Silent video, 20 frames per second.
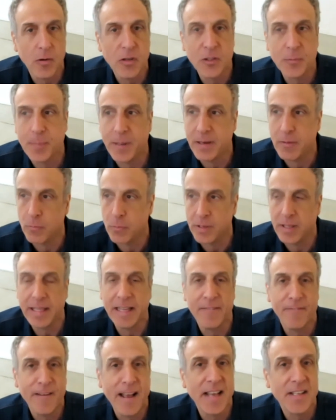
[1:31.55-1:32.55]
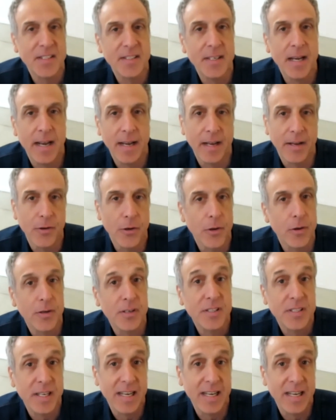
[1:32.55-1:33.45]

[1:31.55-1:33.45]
always been really fascinating New York